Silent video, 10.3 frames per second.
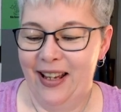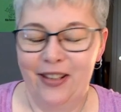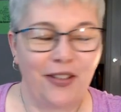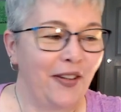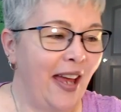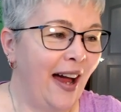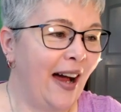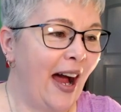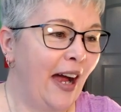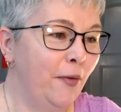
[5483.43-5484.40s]
So
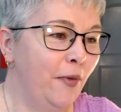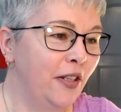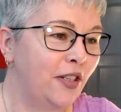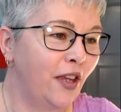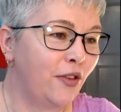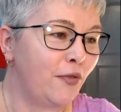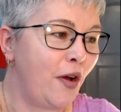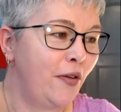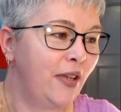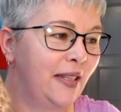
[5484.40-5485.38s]
yeah, I want to
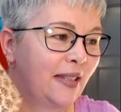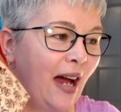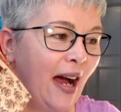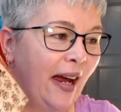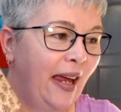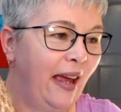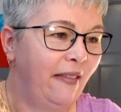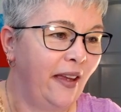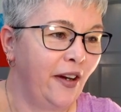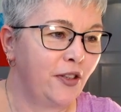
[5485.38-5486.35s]
throw this guy in
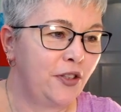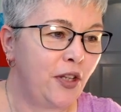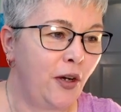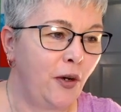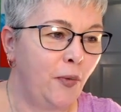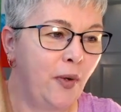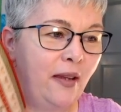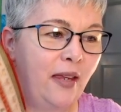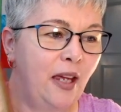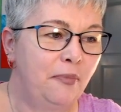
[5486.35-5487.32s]
there. So one
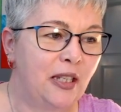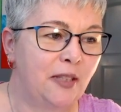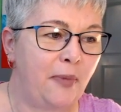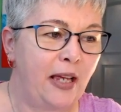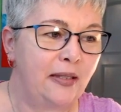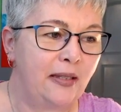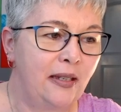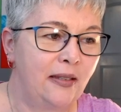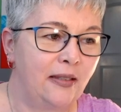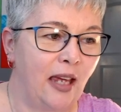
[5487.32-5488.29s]
of the empty
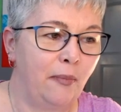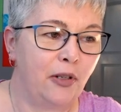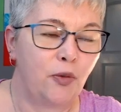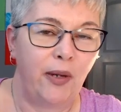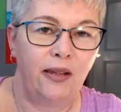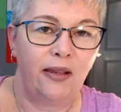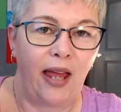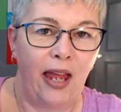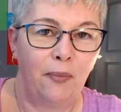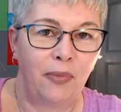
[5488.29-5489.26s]
spaces in between the
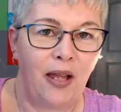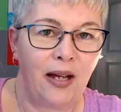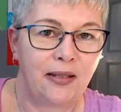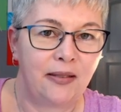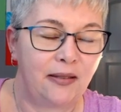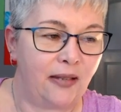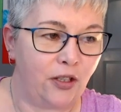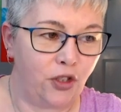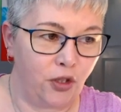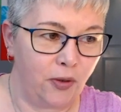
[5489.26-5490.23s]
eight blocks
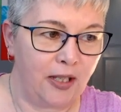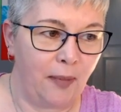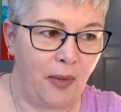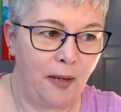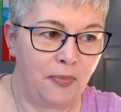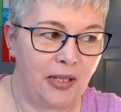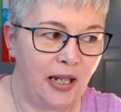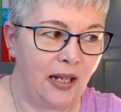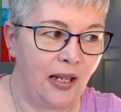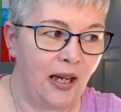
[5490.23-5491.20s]
that shows up
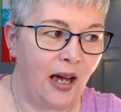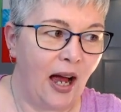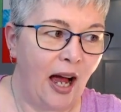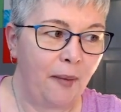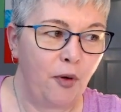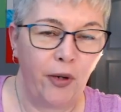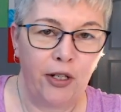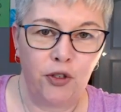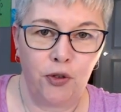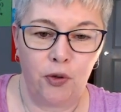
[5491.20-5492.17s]
empty, I'm
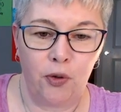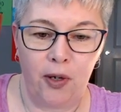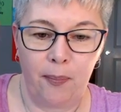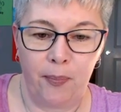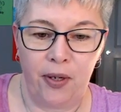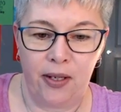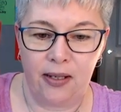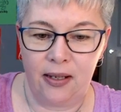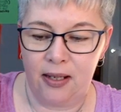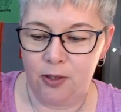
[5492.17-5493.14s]
going to put
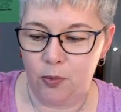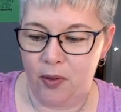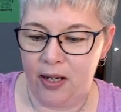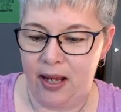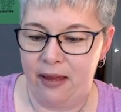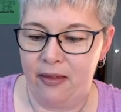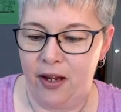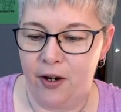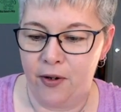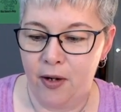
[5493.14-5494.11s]
this one in
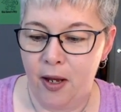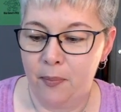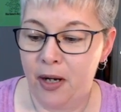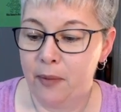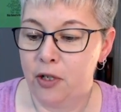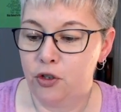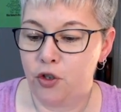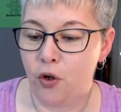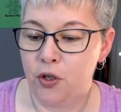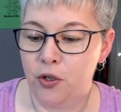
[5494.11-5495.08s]
there. But I'm going to
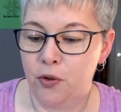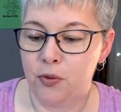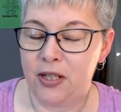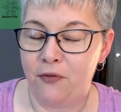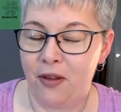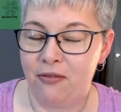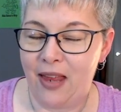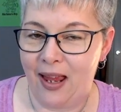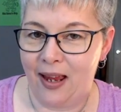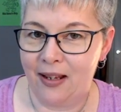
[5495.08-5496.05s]
show you different
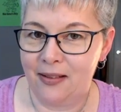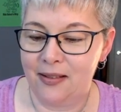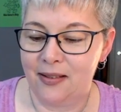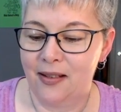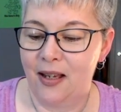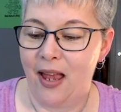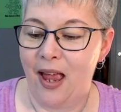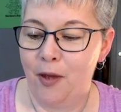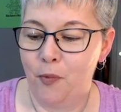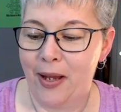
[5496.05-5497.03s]
things
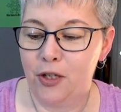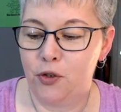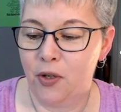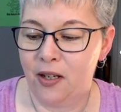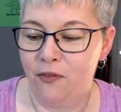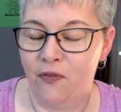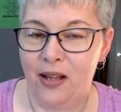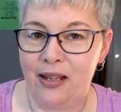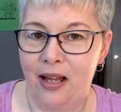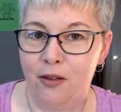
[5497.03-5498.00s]
and ways you can
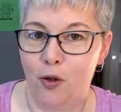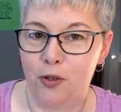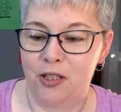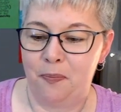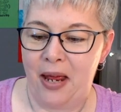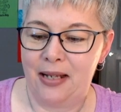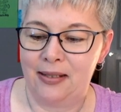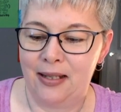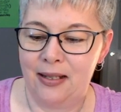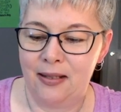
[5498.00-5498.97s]
fill in those
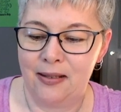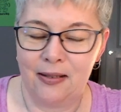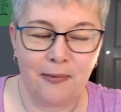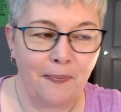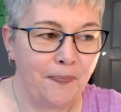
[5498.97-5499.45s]
spaces.